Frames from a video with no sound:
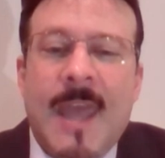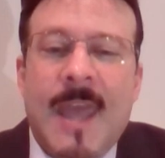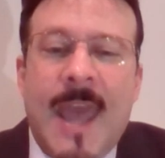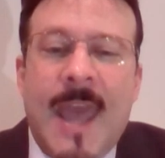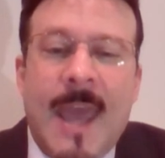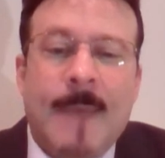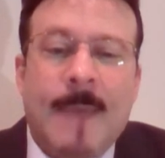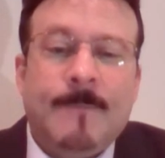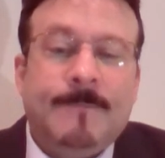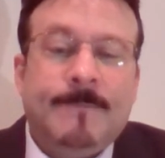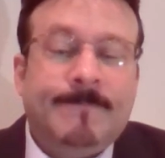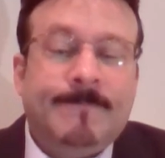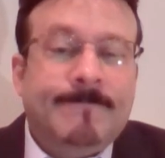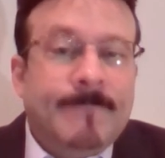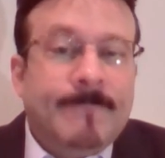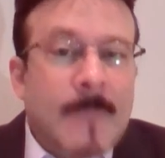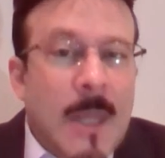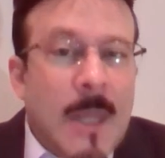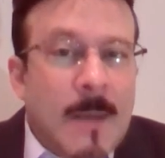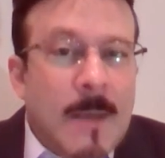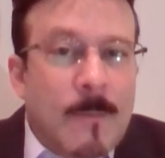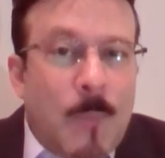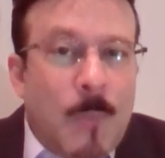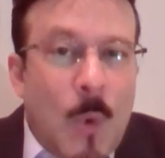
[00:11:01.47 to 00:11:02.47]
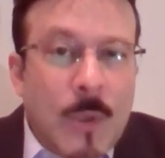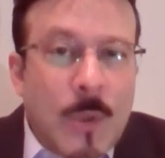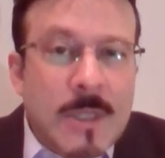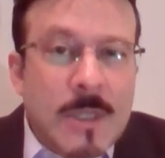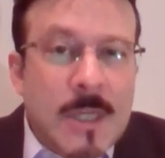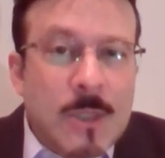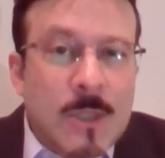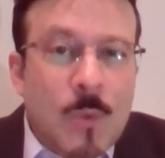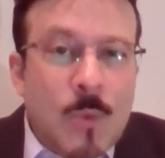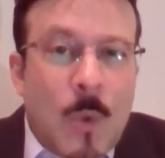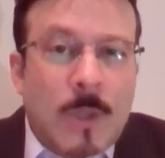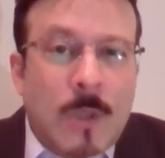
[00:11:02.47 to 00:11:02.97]
a game.
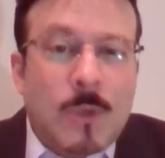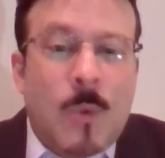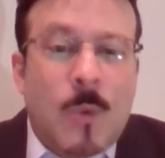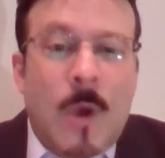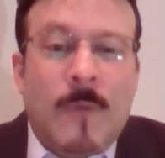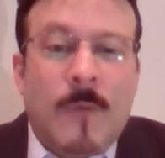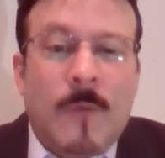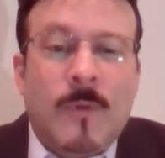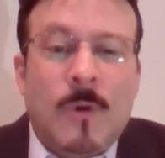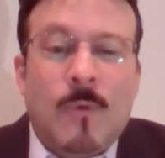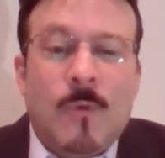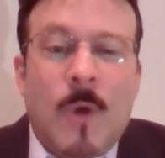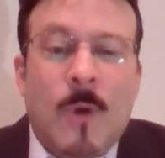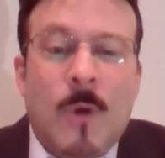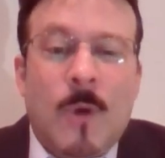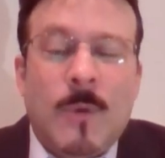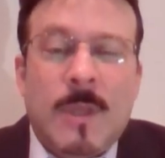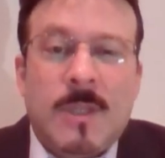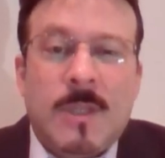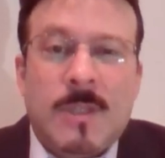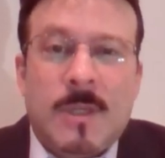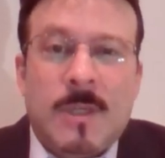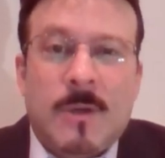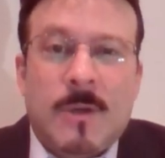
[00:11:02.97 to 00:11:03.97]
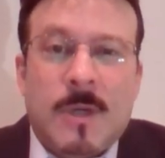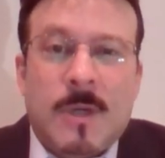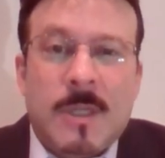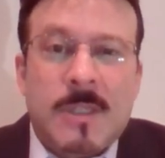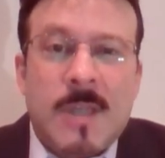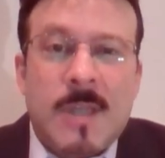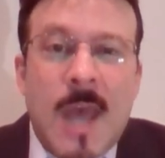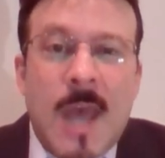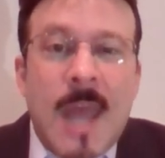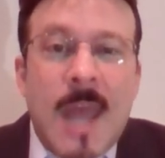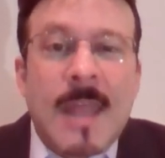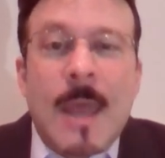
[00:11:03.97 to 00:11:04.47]
Boise's won 12 in a row in the
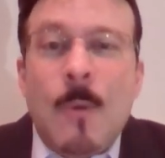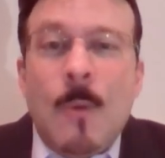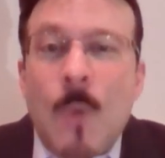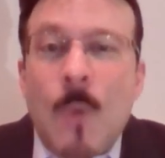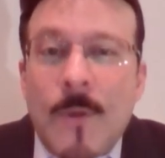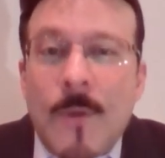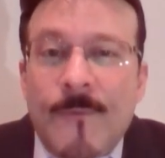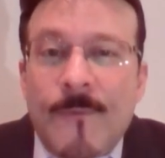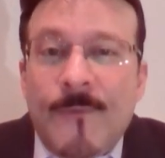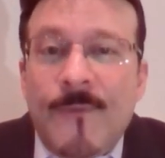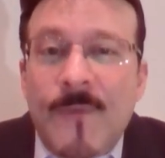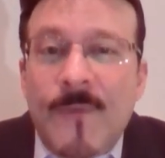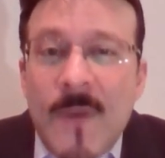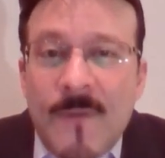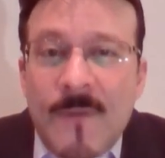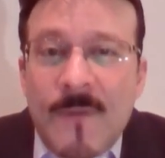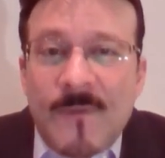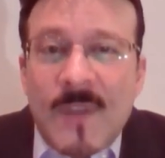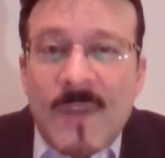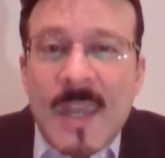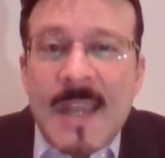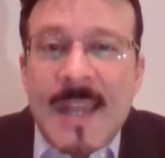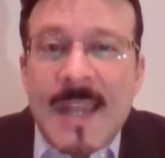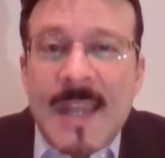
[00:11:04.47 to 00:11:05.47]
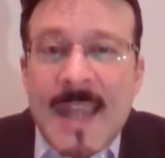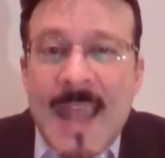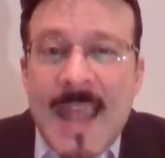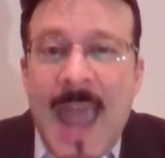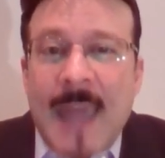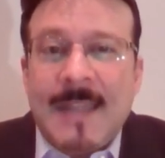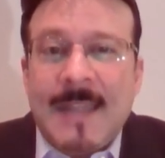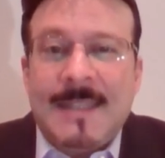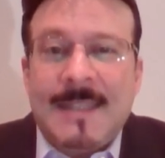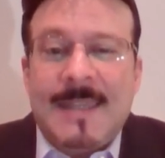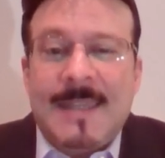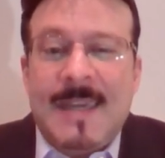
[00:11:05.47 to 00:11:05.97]
series. They won
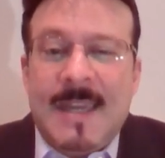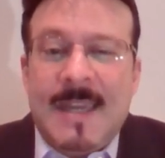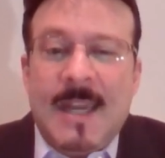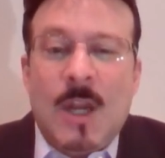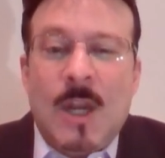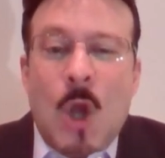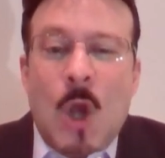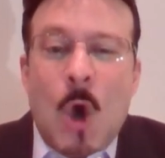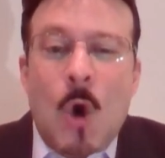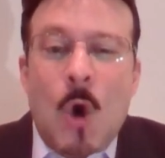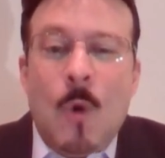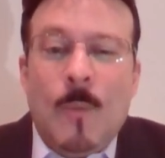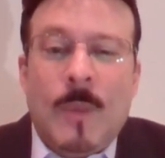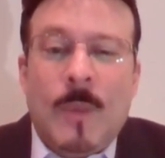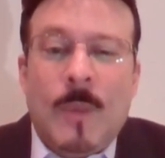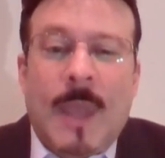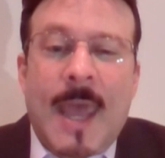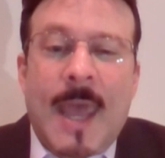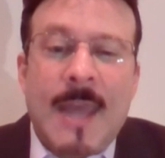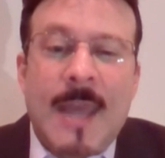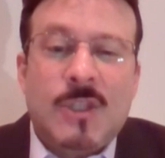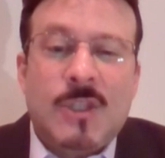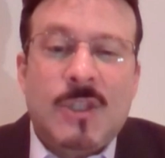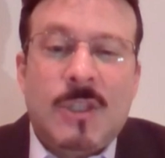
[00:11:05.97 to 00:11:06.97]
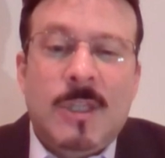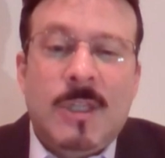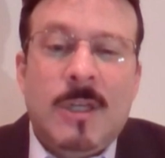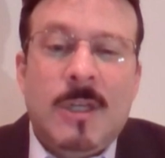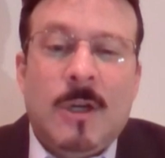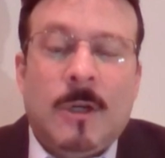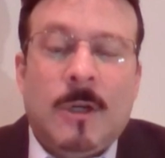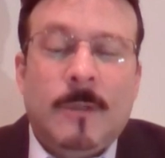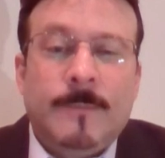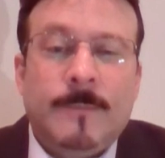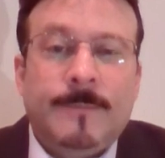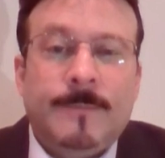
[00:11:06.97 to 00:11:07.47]
50-19 at home last
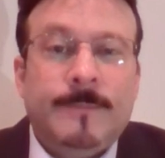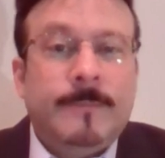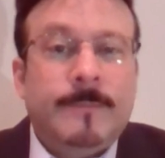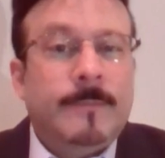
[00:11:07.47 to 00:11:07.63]
year.